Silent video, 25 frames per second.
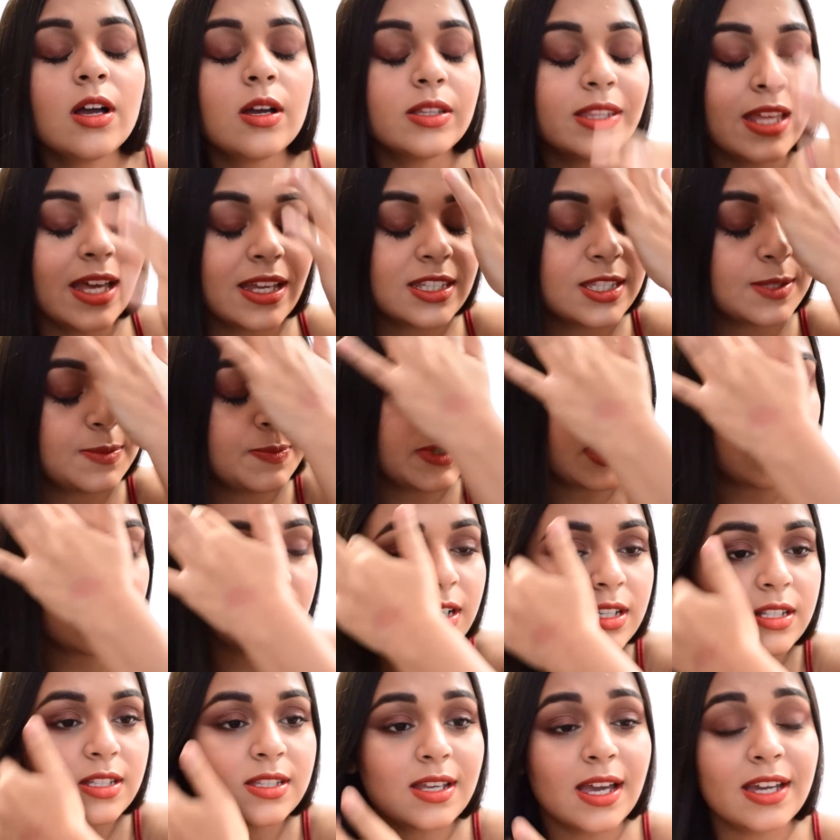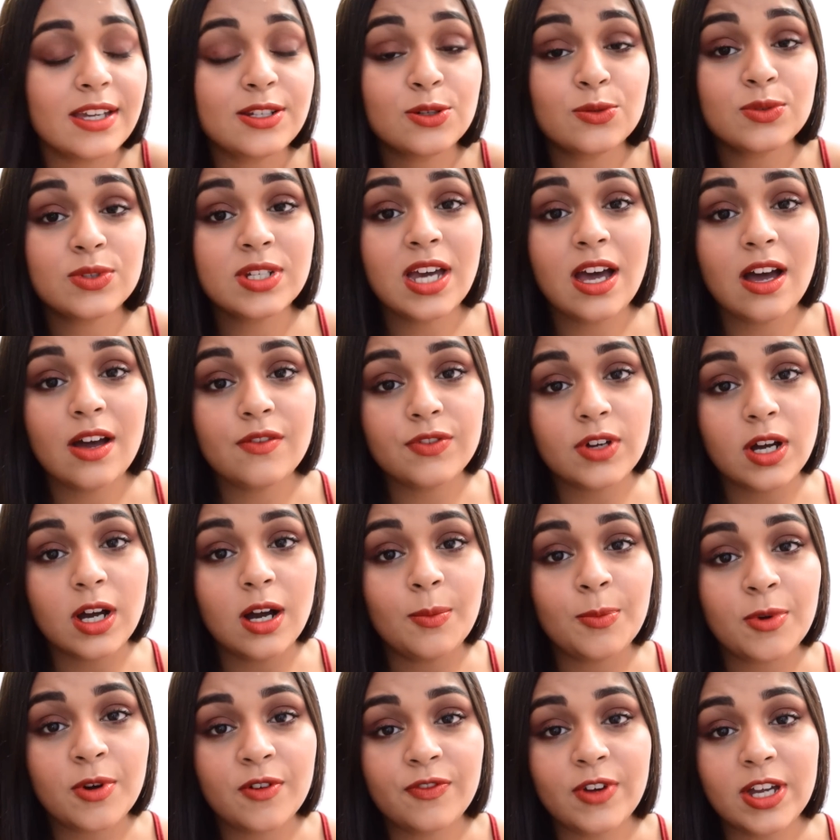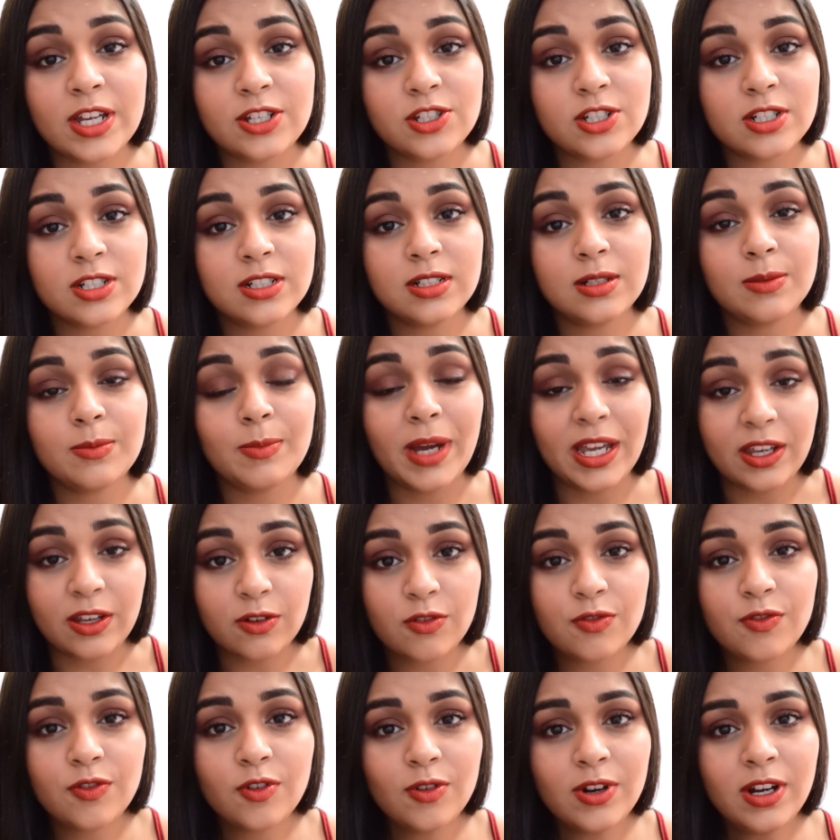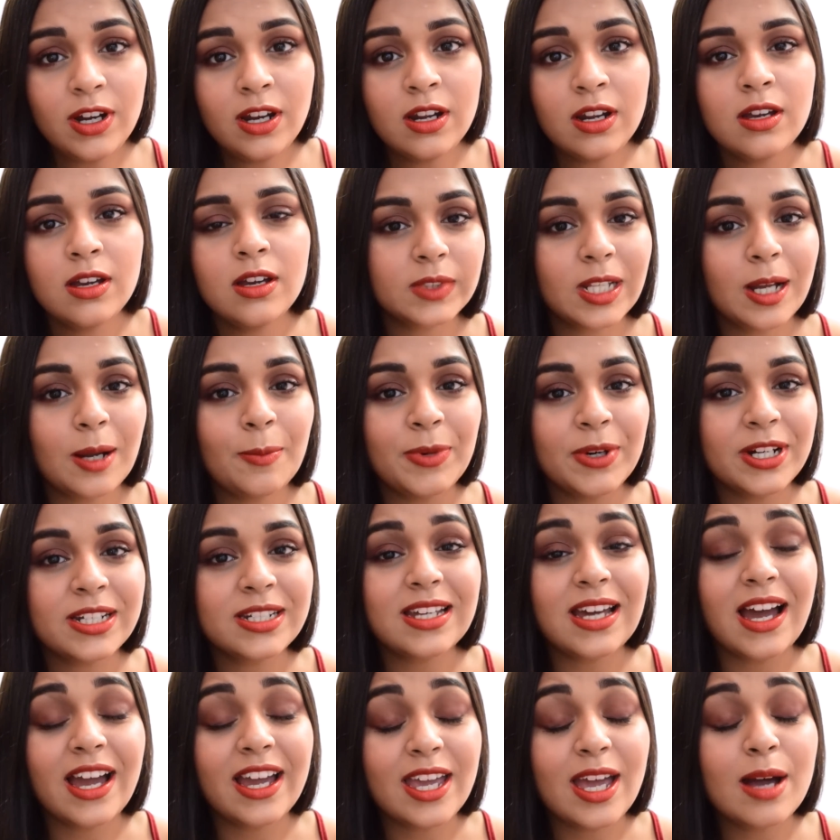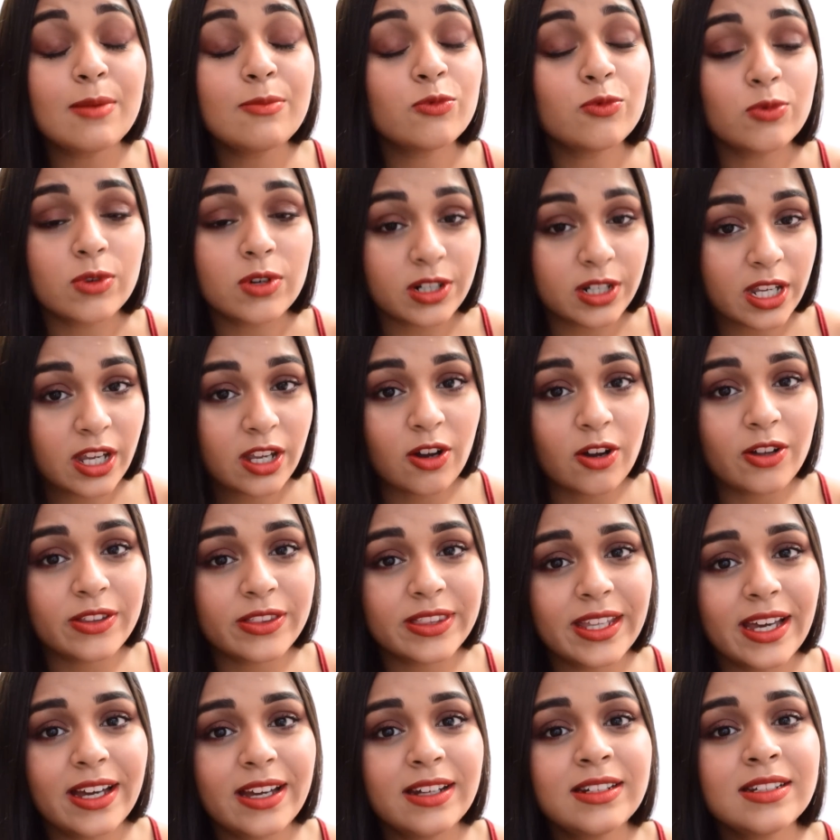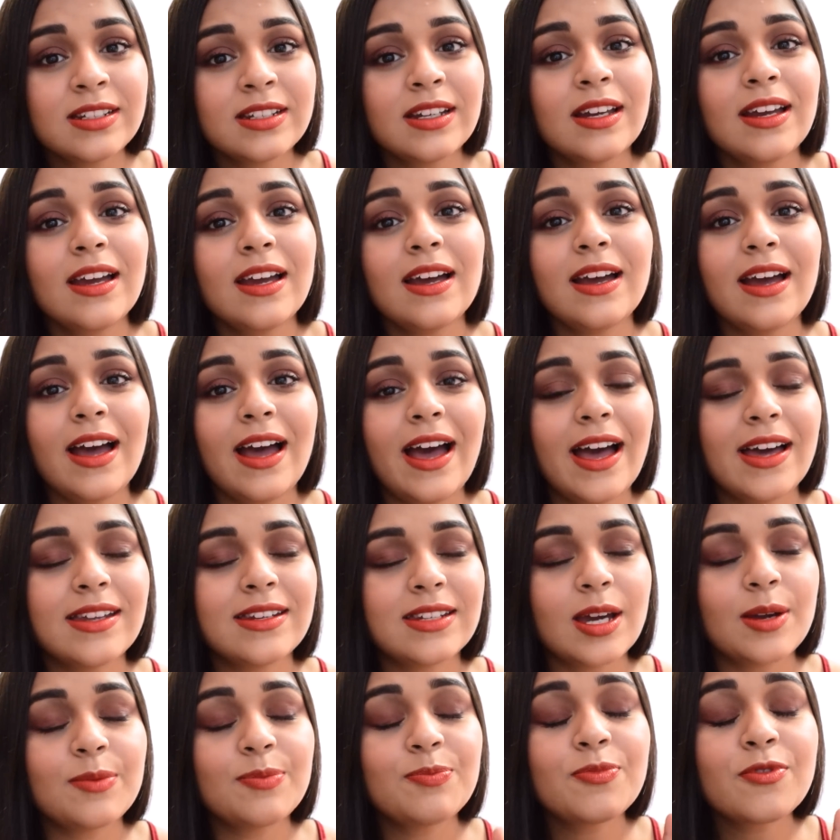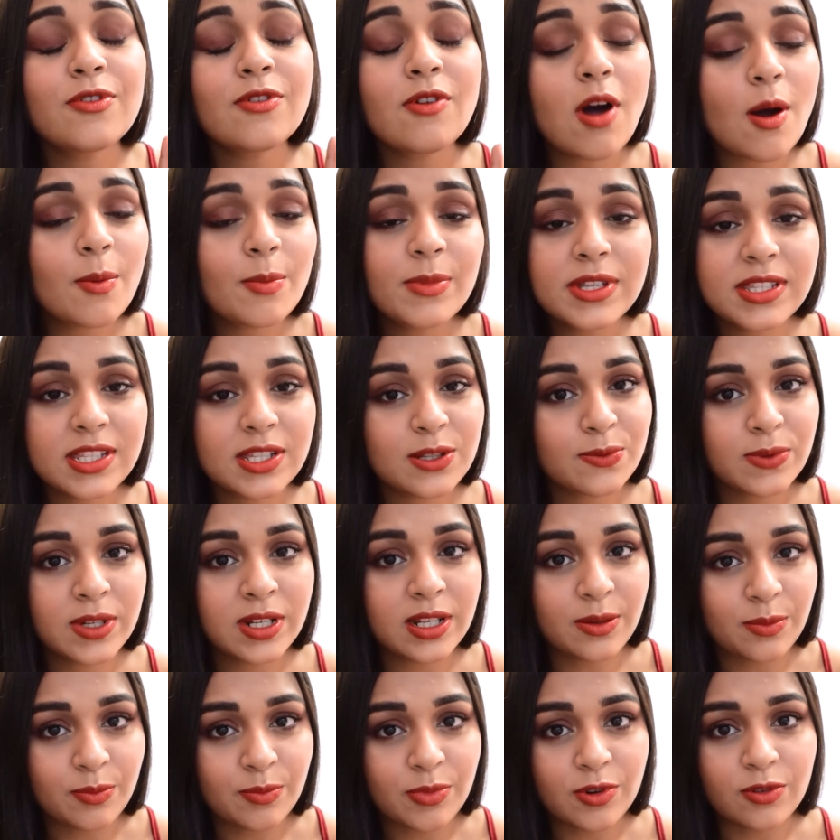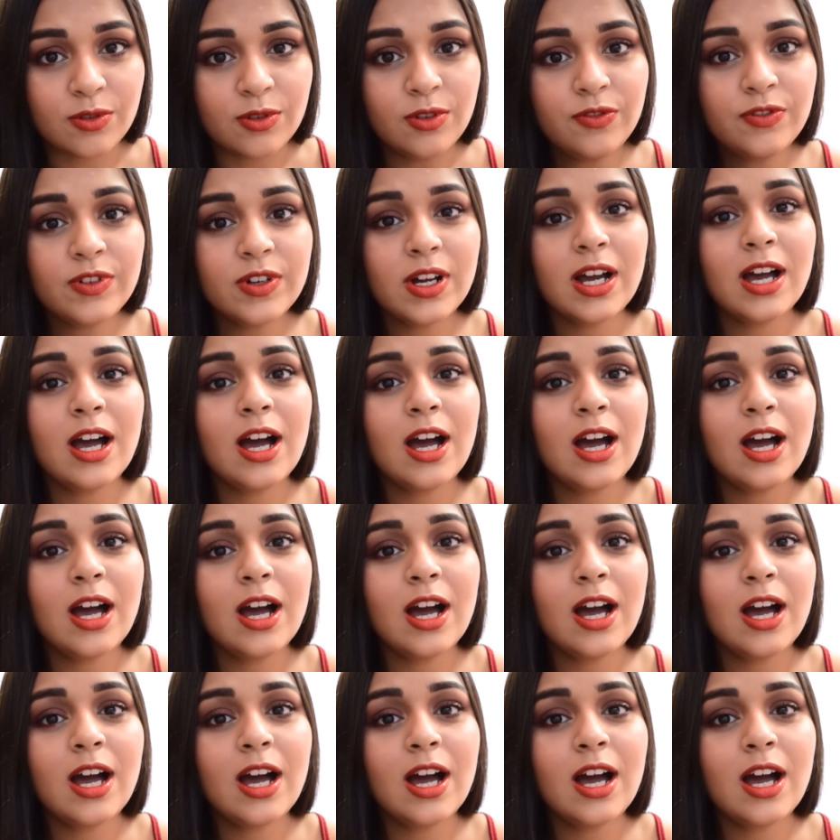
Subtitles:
That's because I don't have a professional microphone, but I am working on that and I promise it will improve.